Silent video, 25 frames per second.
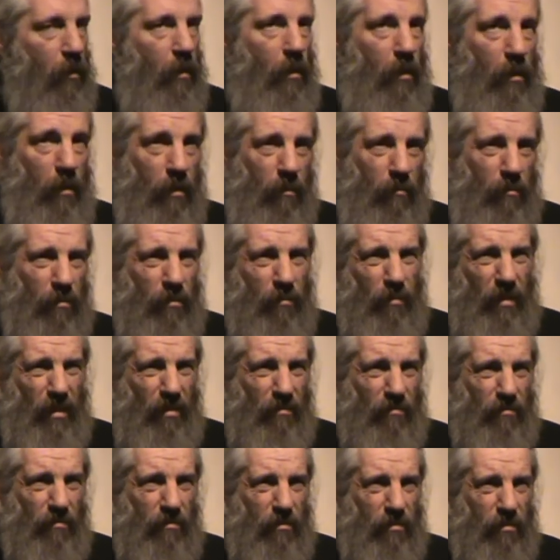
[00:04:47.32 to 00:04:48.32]
and it was
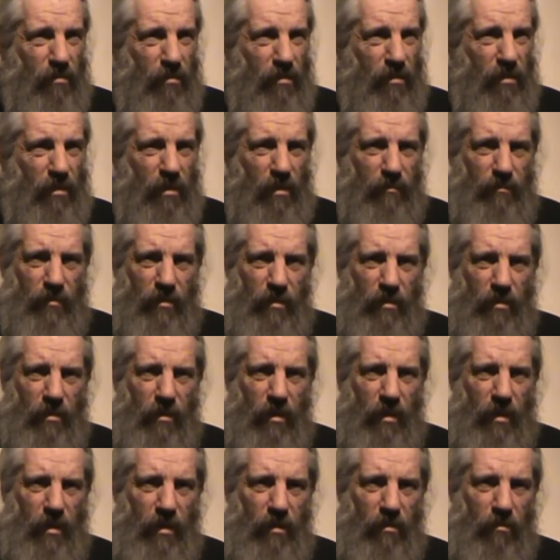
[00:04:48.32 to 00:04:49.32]
about
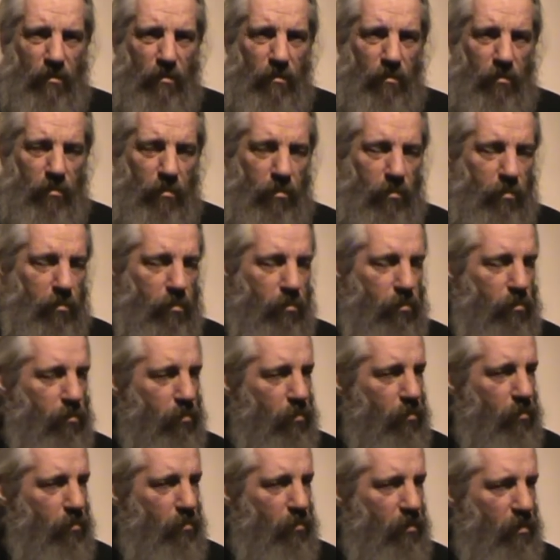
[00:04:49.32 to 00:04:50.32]

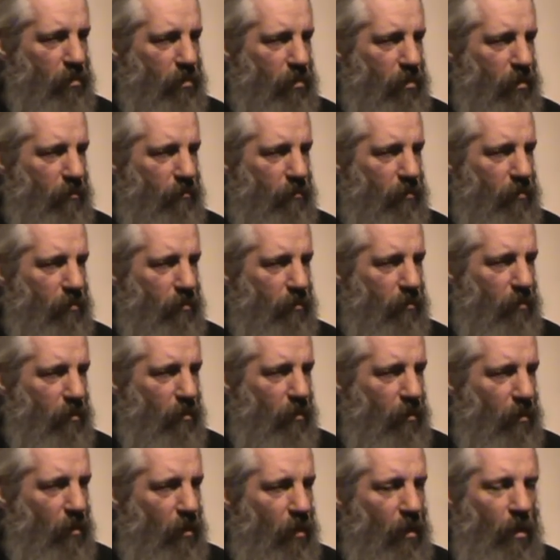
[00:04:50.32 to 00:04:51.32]

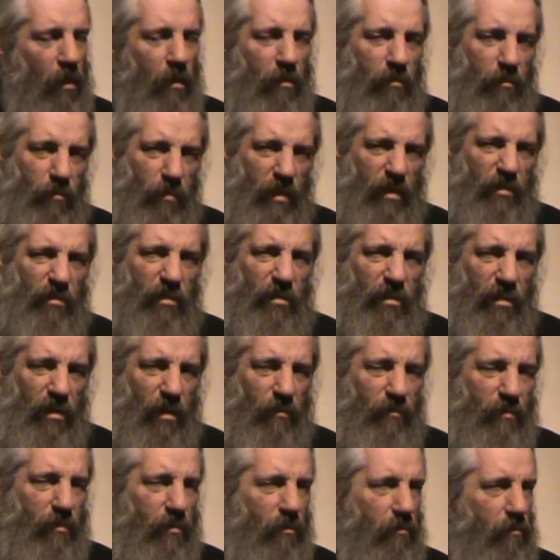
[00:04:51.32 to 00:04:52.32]

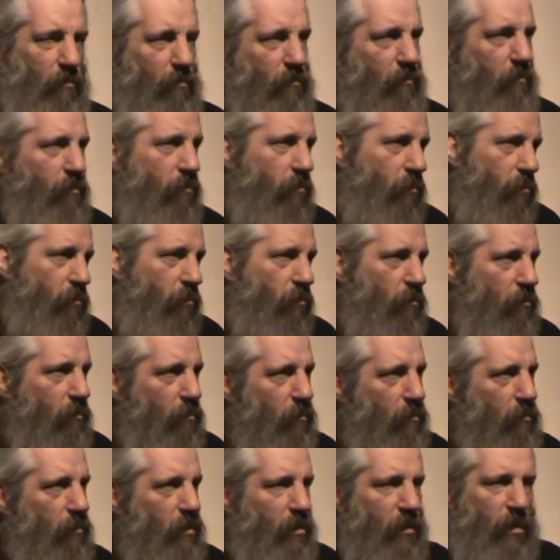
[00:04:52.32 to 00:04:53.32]

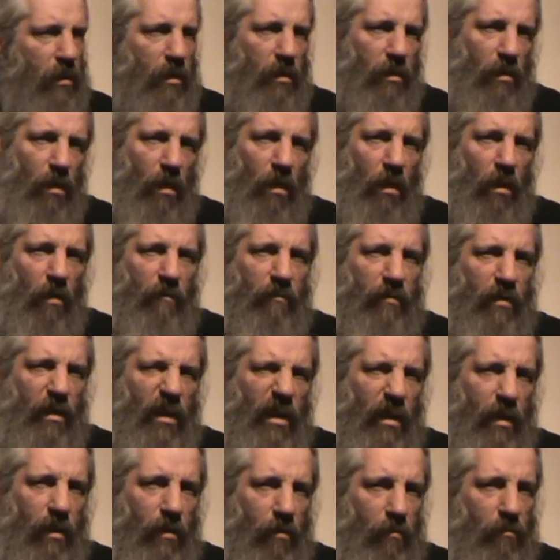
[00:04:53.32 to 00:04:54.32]
6.5
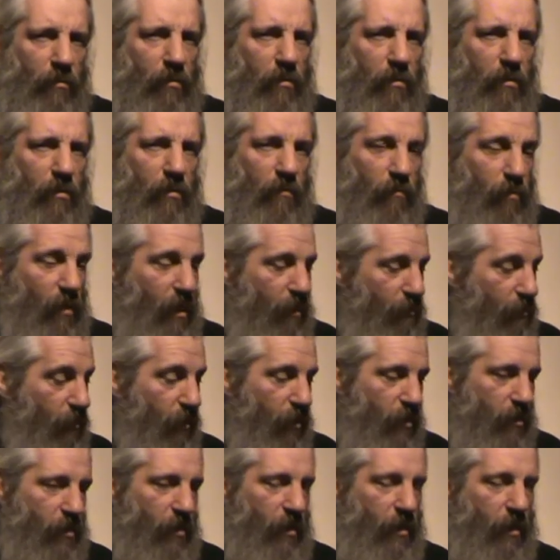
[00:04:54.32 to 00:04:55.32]
kilos of
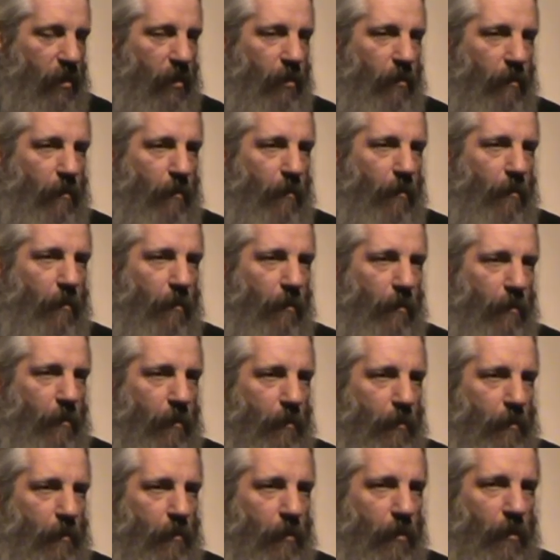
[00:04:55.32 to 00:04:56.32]
blackberries in there
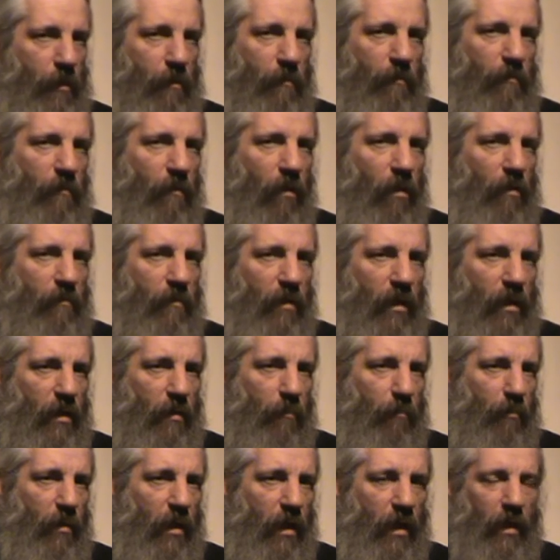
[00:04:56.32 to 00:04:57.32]
in a 5
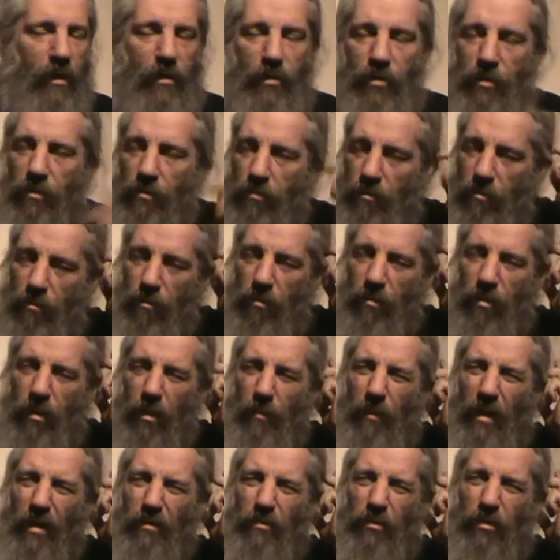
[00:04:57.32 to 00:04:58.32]
gallon batch. They
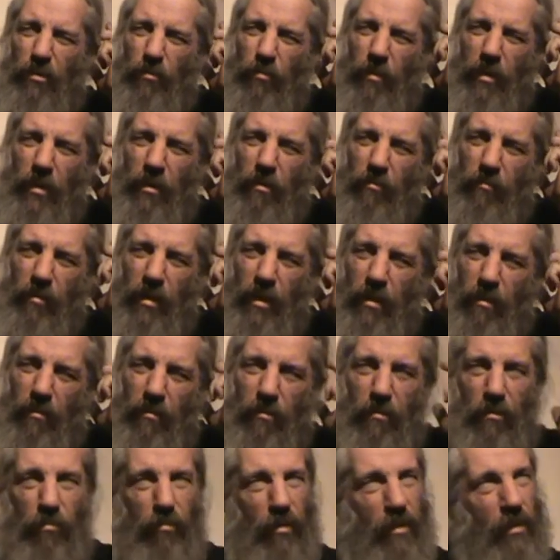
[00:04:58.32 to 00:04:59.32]
come out to
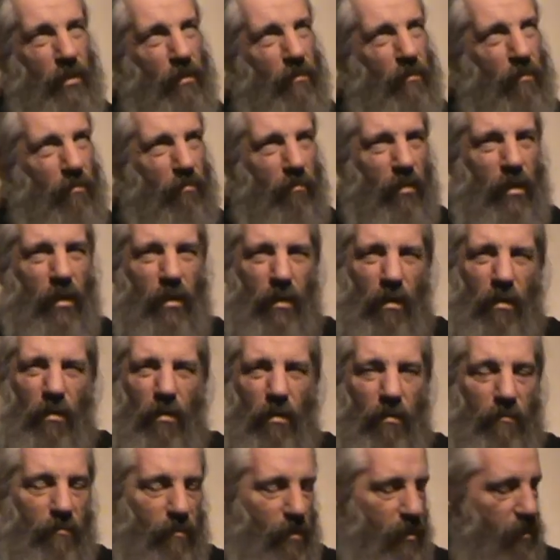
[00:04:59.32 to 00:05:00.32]

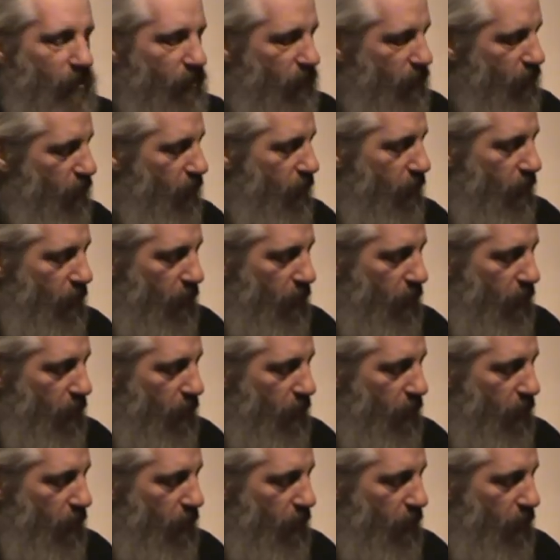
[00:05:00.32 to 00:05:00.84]
23.5 litres.